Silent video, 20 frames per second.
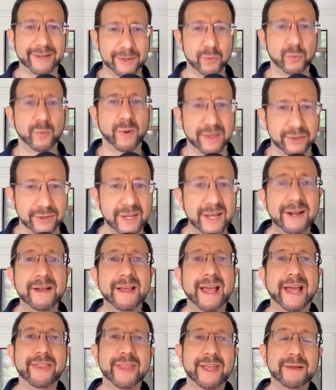it with.
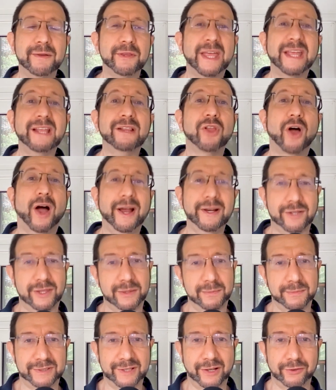And they lied to
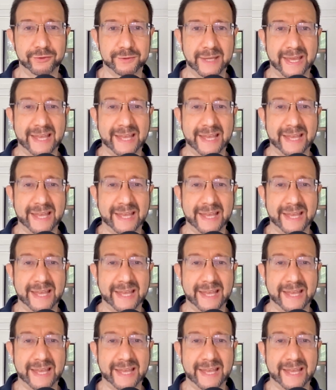themselves.